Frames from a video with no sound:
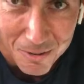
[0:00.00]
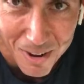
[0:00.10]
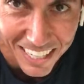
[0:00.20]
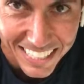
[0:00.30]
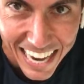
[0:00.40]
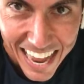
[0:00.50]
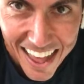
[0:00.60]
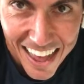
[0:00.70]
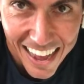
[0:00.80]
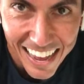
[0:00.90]
response.
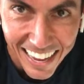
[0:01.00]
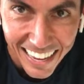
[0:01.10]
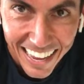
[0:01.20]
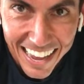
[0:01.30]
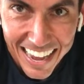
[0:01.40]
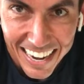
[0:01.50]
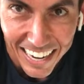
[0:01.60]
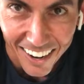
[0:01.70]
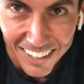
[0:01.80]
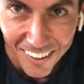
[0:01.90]

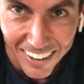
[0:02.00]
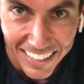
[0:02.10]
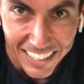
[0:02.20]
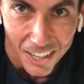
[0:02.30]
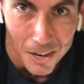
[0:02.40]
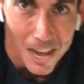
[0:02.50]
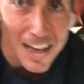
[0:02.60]
Now I know why they call it